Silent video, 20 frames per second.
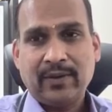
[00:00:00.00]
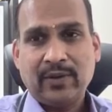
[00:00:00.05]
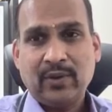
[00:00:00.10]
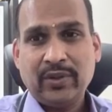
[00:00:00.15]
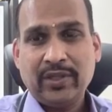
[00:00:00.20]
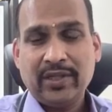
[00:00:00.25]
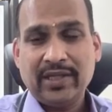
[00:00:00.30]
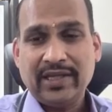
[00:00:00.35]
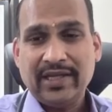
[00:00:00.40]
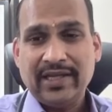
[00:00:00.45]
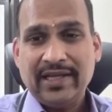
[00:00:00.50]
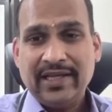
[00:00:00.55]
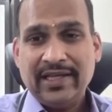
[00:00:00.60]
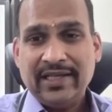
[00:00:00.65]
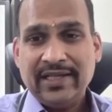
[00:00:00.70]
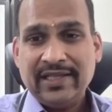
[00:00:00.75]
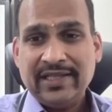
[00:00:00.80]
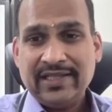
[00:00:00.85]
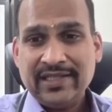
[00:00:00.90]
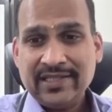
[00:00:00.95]
Okay,
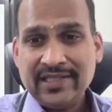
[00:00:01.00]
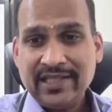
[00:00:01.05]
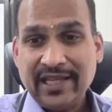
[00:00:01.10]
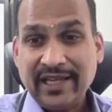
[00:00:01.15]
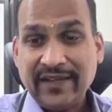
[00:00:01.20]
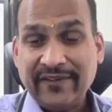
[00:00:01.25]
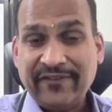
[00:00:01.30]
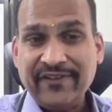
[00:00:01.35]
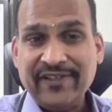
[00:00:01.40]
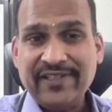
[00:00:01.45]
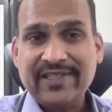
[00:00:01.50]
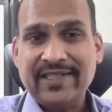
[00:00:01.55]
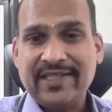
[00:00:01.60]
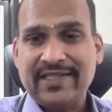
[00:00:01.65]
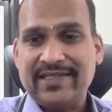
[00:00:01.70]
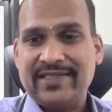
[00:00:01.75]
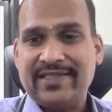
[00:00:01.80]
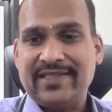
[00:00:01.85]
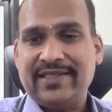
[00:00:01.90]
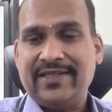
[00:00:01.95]
this is
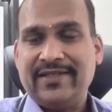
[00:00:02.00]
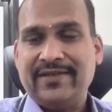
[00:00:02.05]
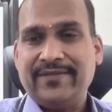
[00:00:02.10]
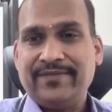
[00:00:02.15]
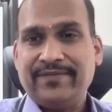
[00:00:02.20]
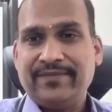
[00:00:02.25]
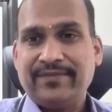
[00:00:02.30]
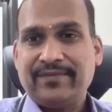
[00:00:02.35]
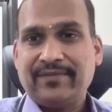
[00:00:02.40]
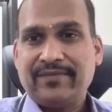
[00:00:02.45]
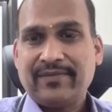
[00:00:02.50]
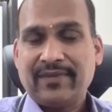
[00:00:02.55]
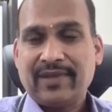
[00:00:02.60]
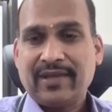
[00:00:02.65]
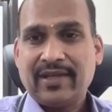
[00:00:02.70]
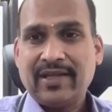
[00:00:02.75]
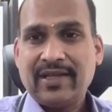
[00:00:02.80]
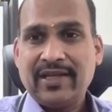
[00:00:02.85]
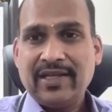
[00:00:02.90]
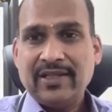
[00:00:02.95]
efficiency.
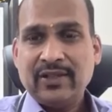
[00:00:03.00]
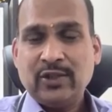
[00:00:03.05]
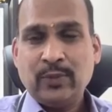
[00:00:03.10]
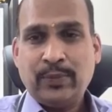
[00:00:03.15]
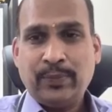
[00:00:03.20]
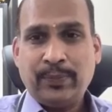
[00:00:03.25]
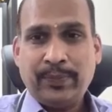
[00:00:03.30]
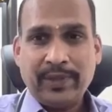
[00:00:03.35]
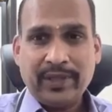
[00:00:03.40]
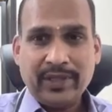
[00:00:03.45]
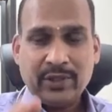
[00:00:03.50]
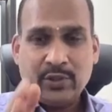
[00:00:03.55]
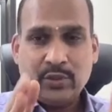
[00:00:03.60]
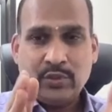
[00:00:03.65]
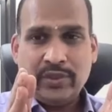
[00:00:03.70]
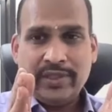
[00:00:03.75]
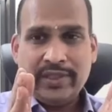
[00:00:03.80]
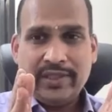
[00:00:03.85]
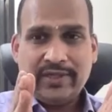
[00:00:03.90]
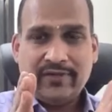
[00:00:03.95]
So per
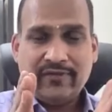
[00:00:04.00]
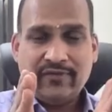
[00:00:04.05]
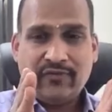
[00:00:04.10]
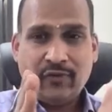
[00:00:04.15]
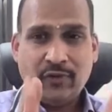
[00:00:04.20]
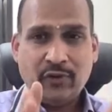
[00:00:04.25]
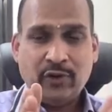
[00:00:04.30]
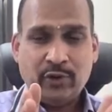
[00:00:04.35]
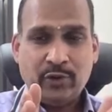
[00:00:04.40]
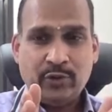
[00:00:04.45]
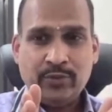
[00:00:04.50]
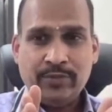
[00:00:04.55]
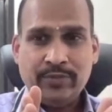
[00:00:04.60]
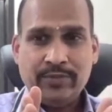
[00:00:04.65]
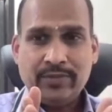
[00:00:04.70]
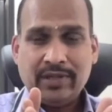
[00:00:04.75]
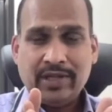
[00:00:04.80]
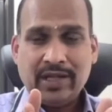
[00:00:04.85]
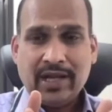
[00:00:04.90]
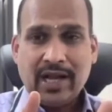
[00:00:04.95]
unit volume,
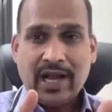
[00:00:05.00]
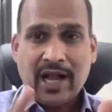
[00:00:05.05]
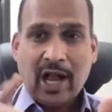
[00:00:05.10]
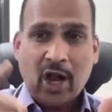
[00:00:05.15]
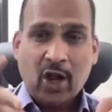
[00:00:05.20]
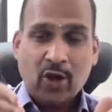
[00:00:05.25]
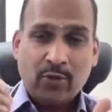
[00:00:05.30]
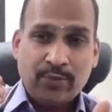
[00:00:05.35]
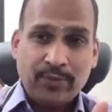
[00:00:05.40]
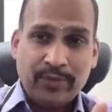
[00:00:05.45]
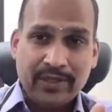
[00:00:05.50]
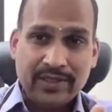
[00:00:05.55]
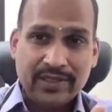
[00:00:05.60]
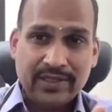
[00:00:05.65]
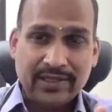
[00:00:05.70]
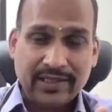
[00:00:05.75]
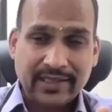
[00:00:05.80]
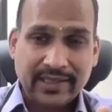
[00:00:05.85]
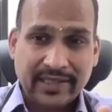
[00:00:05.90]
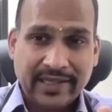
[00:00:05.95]
how much
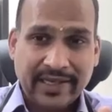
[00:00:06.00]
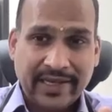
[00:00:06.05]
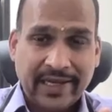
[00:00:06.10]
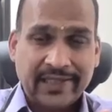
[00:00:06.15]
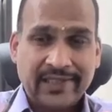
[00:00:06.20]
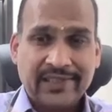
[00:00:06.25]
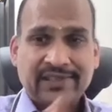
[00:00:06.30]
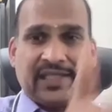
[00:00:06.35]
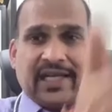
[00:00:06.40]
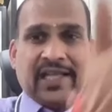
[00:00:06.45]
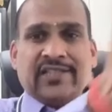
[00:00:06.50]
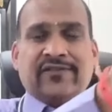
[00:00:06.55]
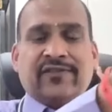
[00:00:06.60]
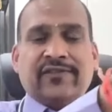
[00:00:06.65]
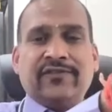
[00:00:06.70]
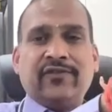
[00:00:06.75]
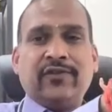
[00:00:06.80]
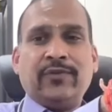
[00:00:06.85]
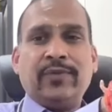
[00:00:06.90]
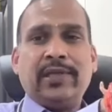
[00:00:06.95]
gas is
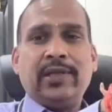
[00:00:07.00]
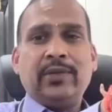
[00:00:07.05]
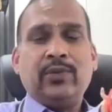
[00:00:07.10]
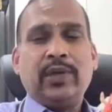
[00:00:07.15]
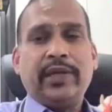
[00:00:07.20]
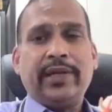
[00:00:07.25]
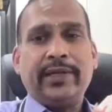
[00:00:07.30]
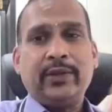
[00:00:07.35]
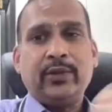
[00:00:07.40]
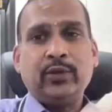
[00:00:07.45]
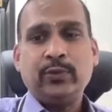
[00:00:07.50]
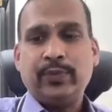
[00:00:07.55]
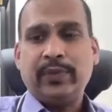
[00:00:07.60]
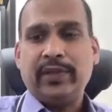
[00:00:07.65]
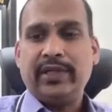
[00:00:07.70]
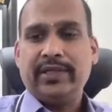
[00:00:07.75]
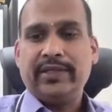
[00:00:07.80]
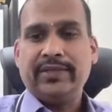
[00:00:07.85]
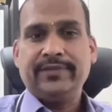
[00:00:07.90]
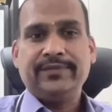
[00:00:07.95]
transferred from alveoli to
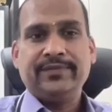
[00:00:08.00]
blood.